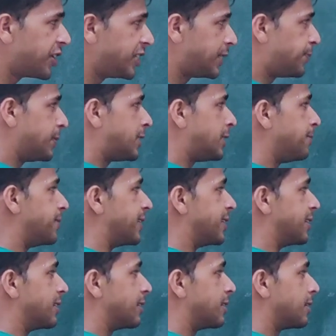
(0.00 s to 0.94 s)
or a
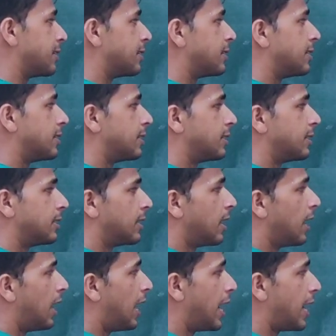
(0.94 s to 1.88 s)
specimen.
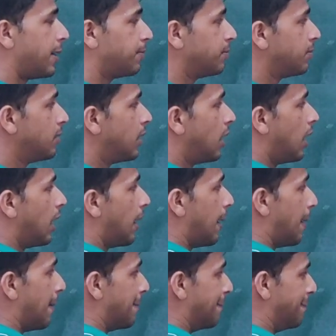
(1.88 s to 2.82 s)
I
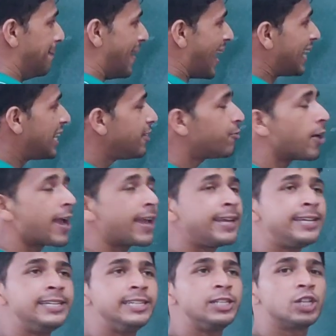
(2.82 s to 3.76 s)
am magnifying
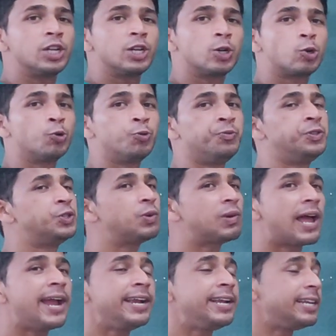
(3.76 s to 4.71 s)
it to
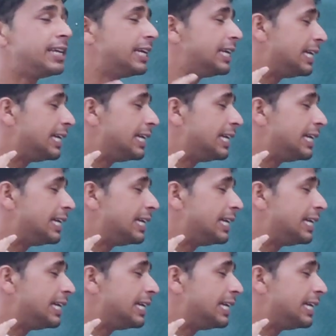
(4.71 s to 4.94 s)
visualize